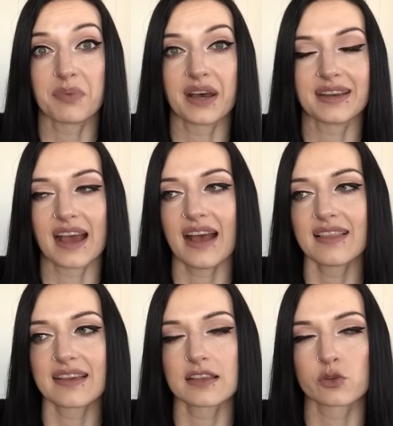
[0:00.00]
but I
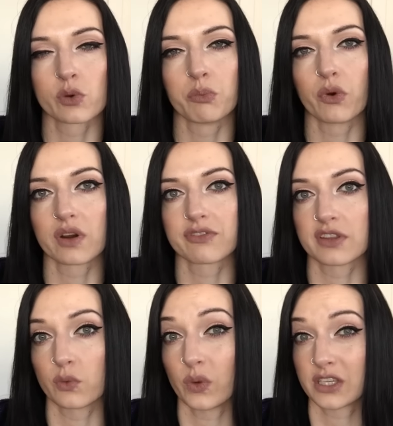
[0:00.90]
like this one more for
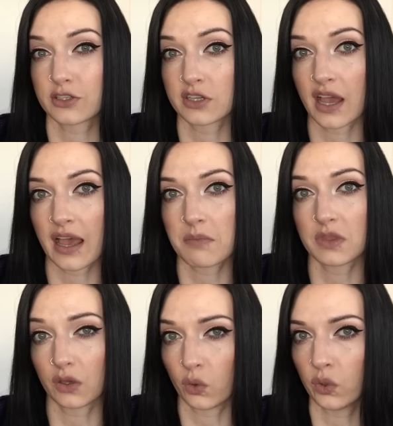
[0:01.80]
the winter time,
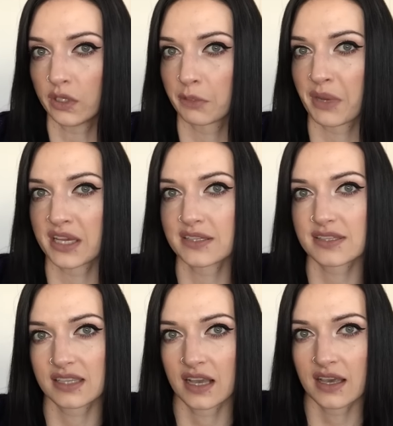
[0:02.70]
the cooler
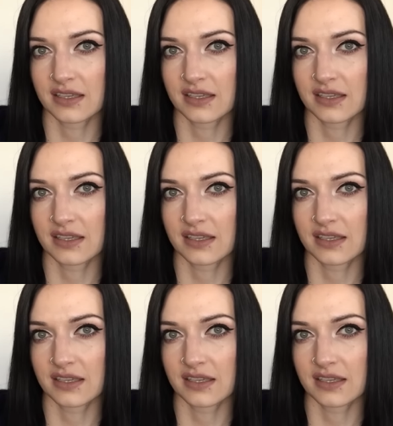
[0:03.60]
months.